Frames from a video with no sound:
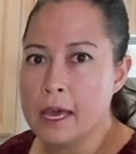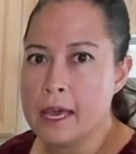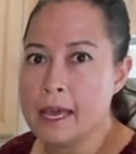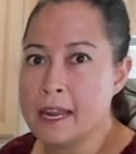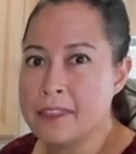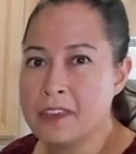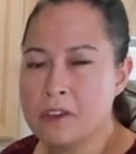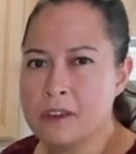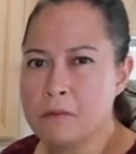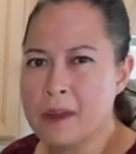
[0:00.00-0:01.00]
And I think you
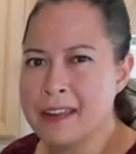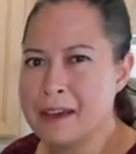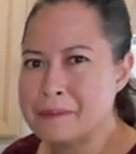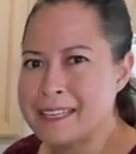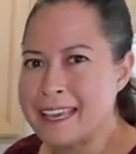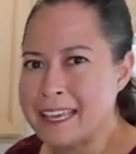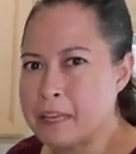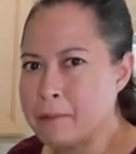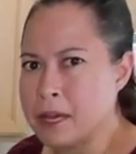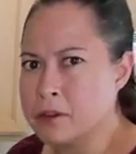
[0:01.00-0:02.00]
can ride up to 80
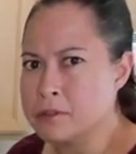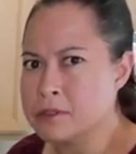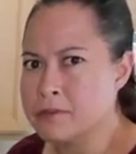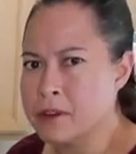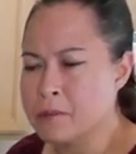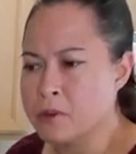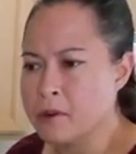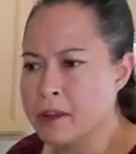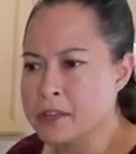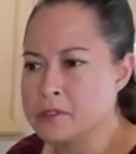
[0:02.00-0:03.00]
miles if I'm
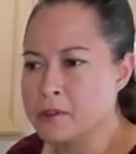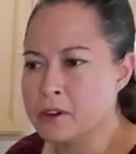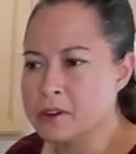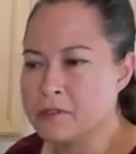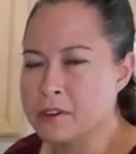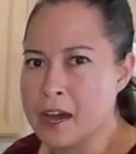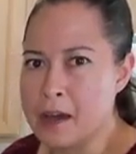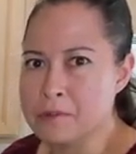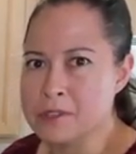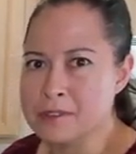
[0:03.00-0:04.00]
correct. So there are different
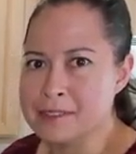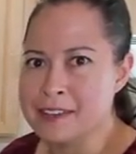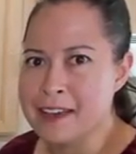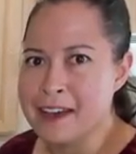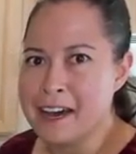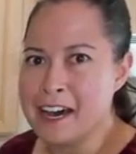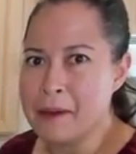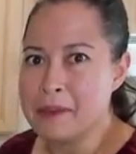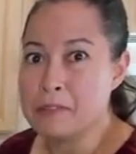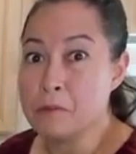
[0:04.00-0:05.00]
options. Um,
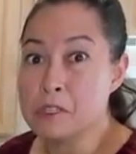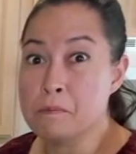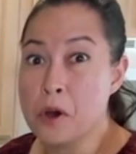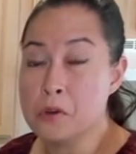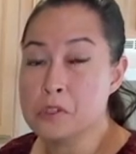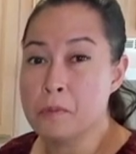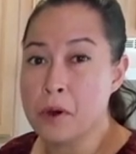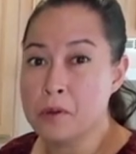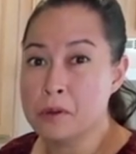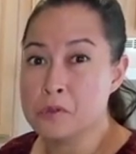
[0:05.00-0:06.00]
it was
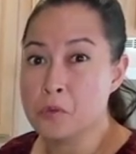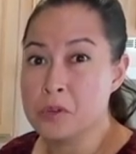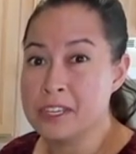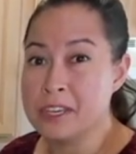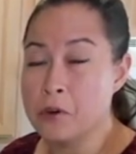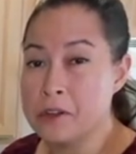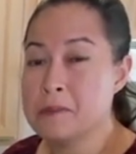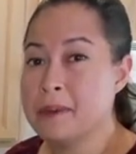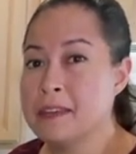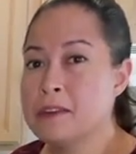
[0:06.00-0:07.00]
postponed, it was originally going to
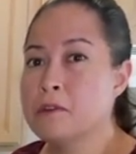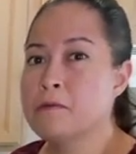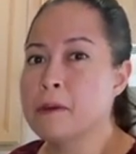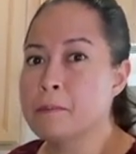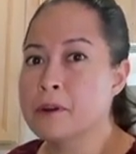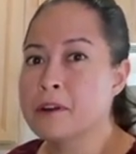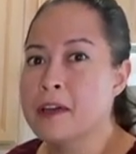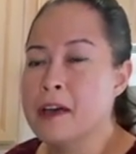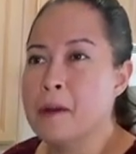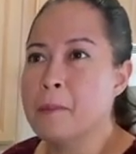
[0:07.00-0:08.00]
be in November,
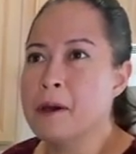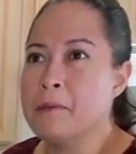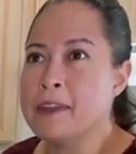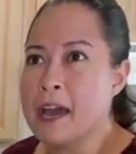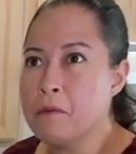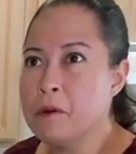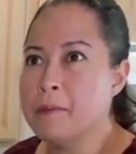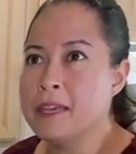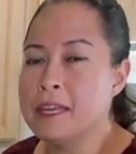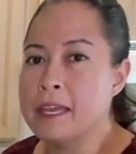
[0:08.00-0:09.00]
but now will
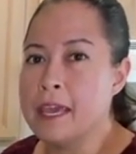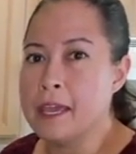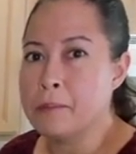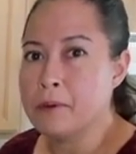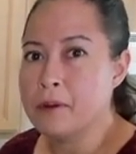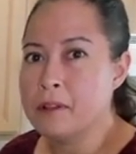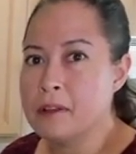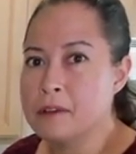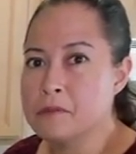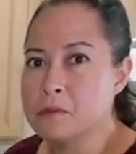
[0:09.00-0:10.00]
be in April
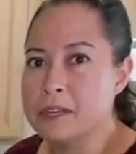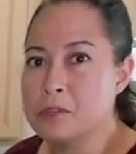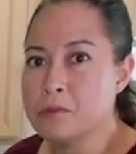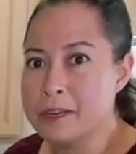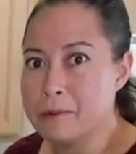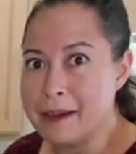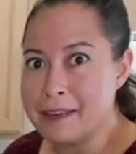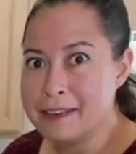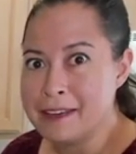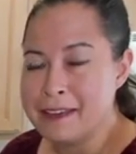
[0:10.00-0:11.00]
of 2021.
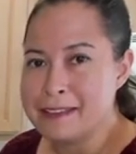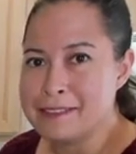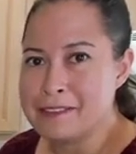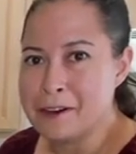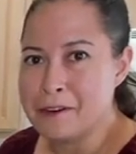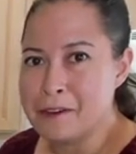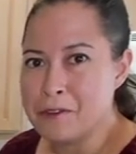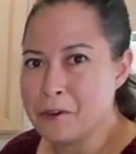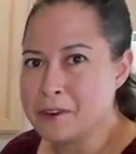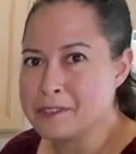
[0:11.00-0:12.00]
So if
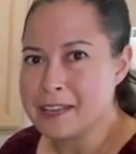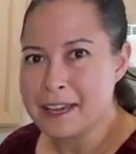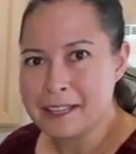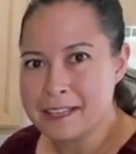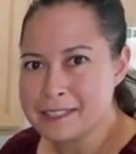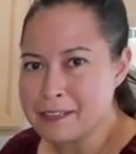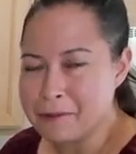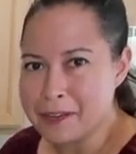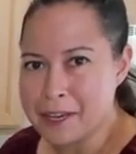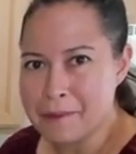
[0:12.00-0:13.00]
you're a cyclist and want
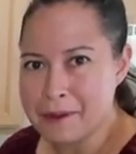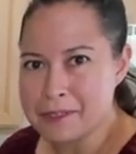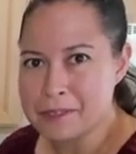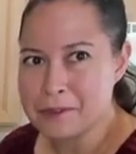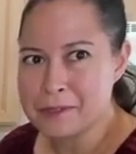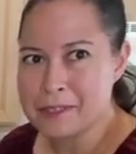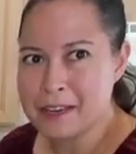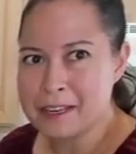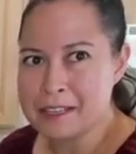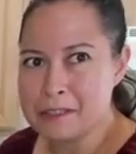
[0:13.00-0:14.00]
to come out to Tucson,
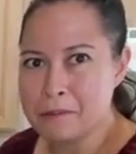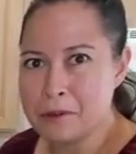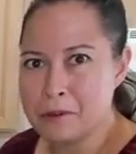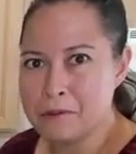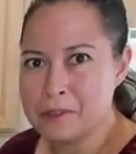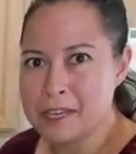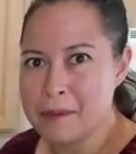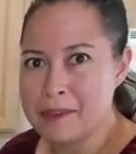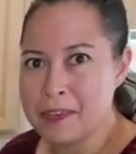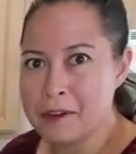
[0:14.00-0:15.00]
it is a beautiful time
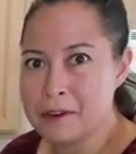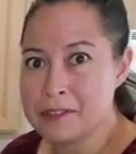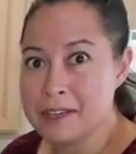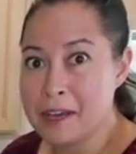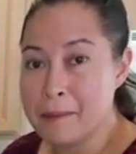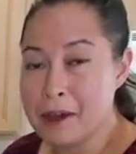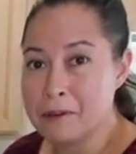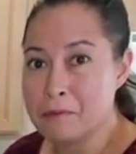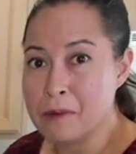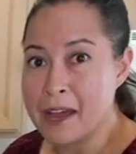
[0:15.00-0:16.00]
of year to come out
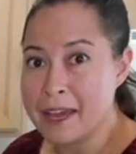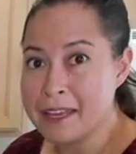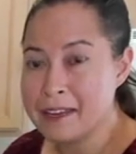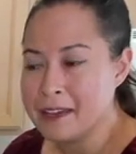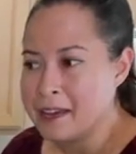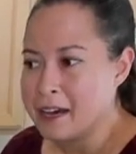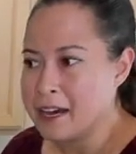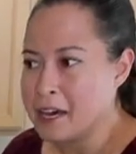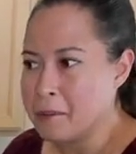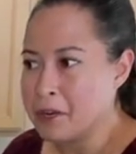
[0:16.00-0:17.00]
and ride.
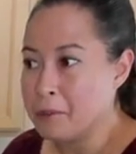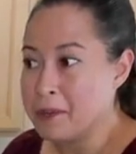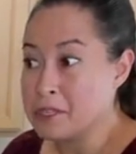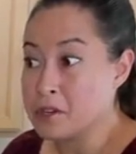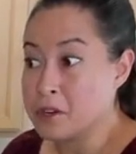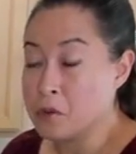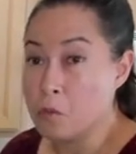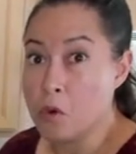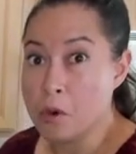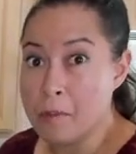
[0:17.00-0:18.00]
Um, it'll be starting to
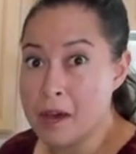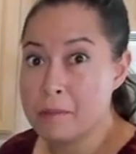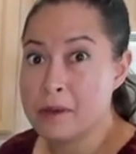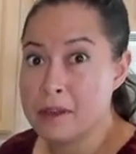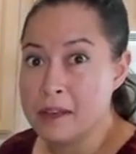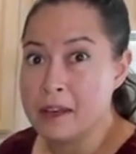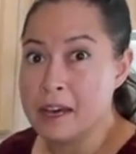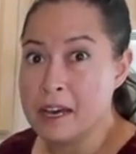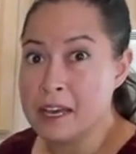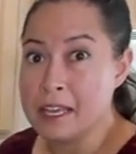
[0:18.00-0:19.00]
warm up
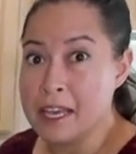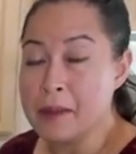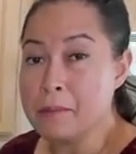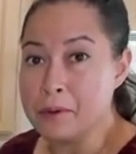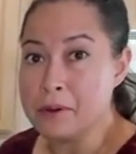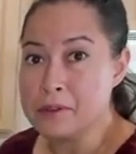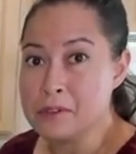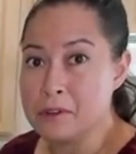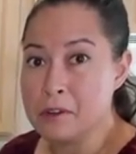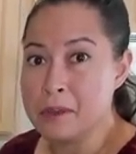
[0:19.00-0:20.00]
uh, in April. So
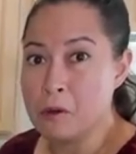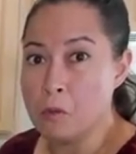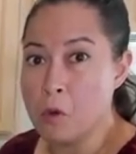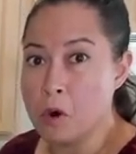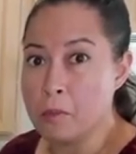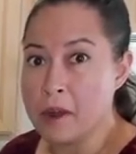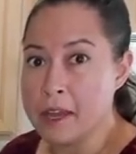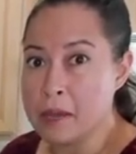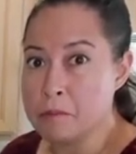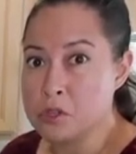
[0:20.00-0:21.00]
it'll be a warm ride,
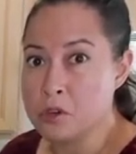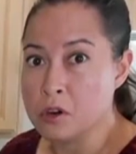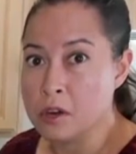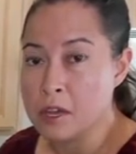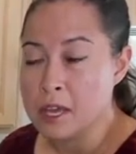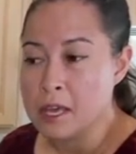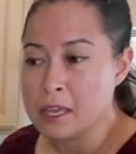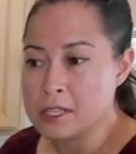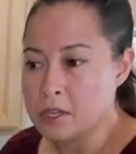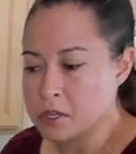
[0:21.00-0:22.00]
I'm sure. It
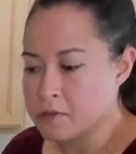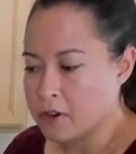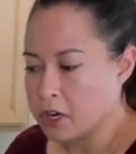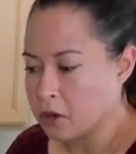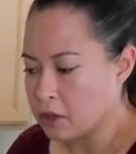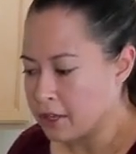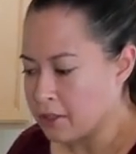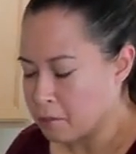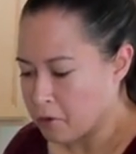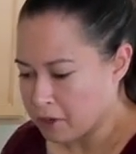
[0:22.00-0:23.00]
starts very early in the
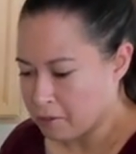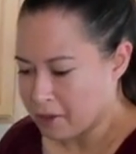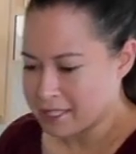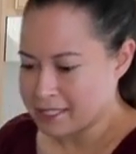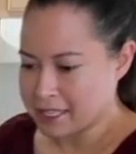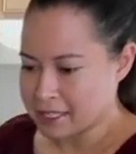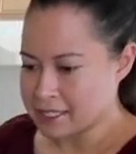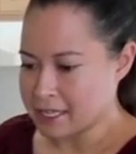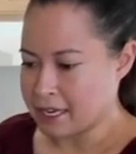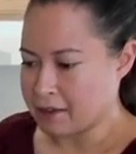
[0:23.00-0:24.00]
morning, but it's an
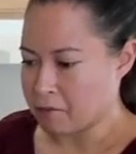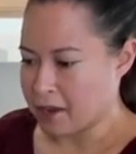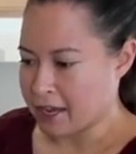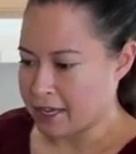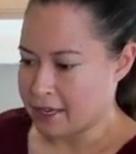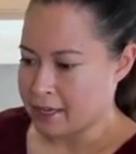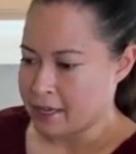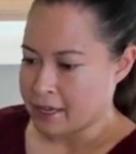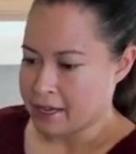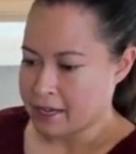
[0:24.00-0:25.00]
exciting ride.
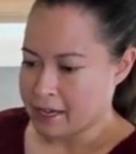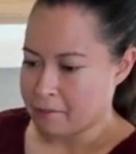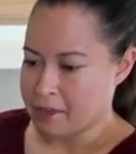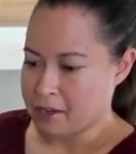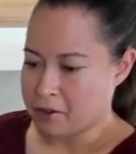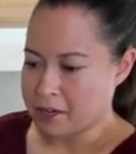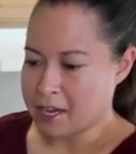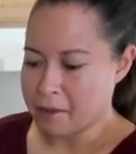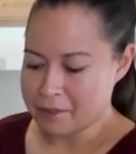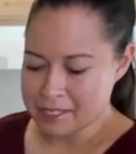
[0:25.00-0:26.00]
Um, and you can
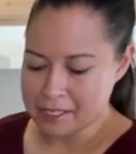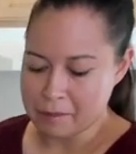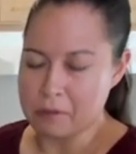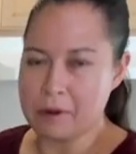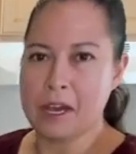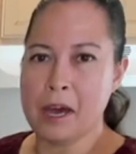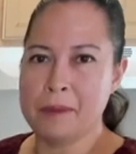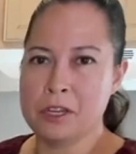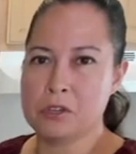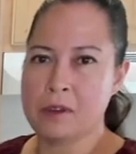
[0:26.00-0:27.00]
come and see my
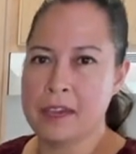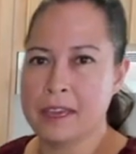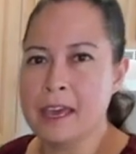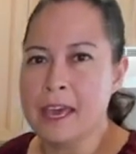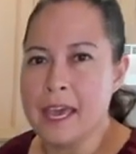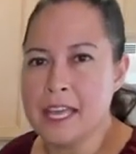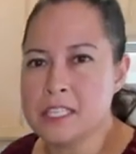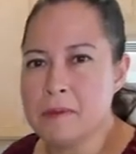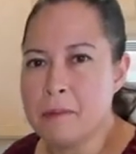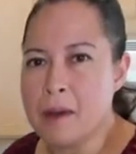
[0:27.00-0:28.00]
recumbent trike. It's
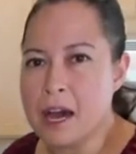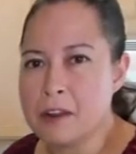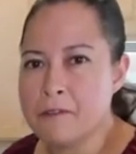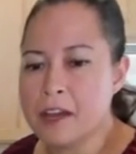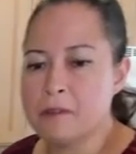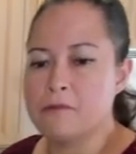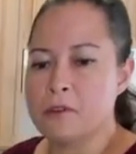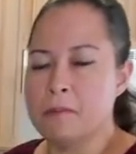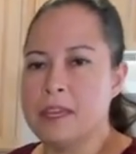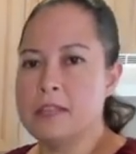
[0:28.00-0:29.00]
been modified for me